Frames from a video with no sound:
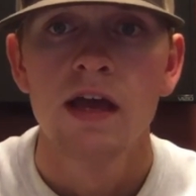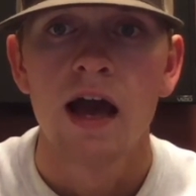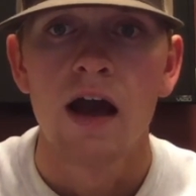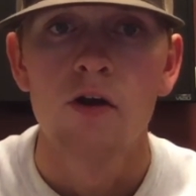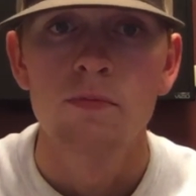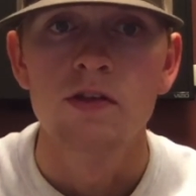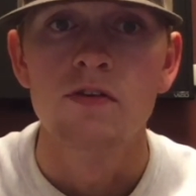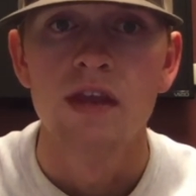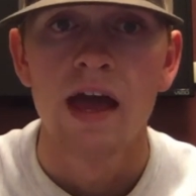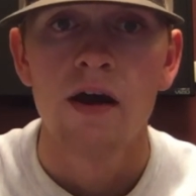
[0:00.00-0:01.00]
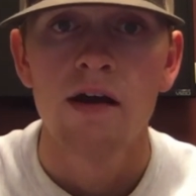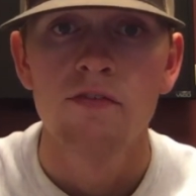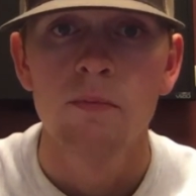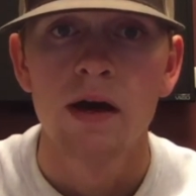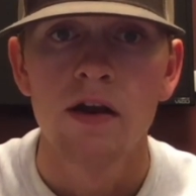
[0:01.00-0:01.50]
I hope that you now have a
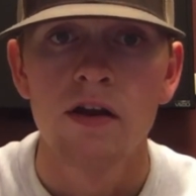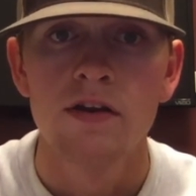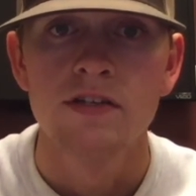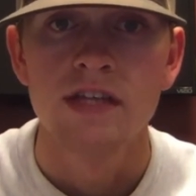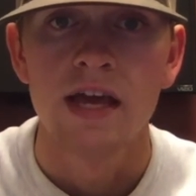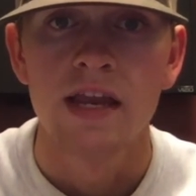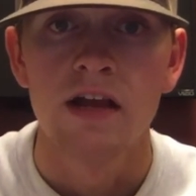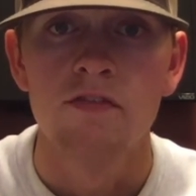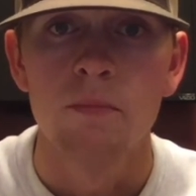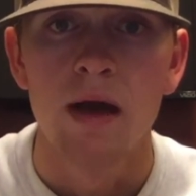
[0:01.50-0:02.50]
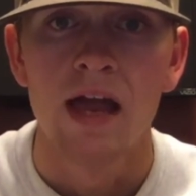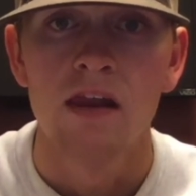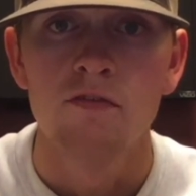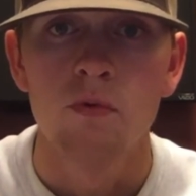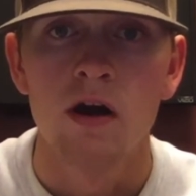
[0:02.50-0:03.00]
better understanding of the Battle
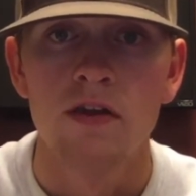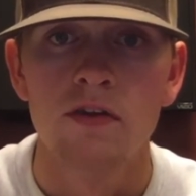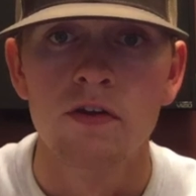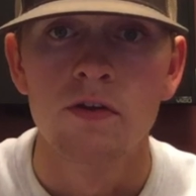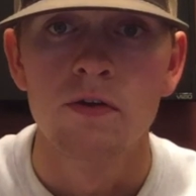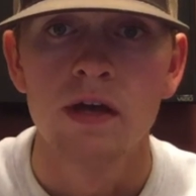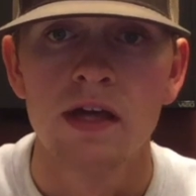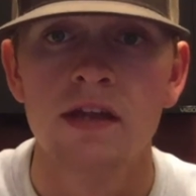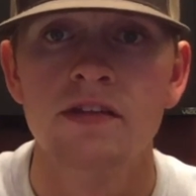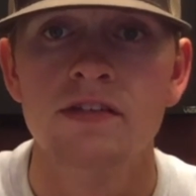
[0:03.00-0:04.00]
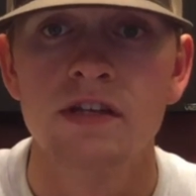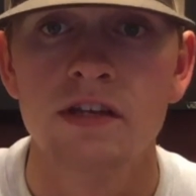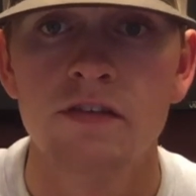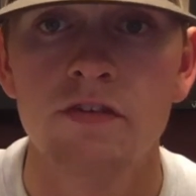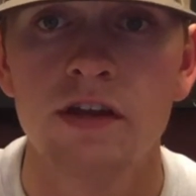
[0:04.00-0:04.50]
of Guandu and its
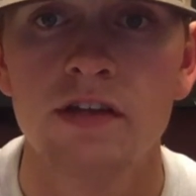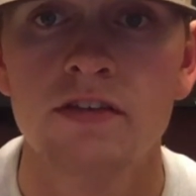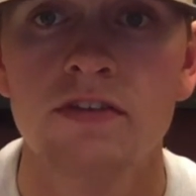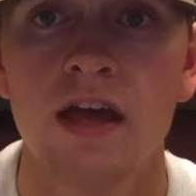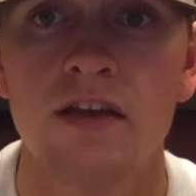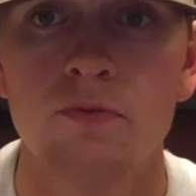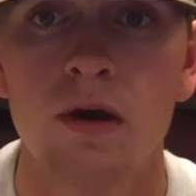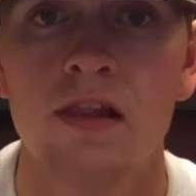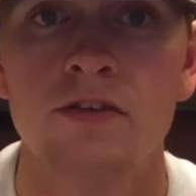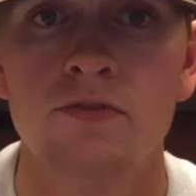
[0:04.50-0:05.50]
significance as well as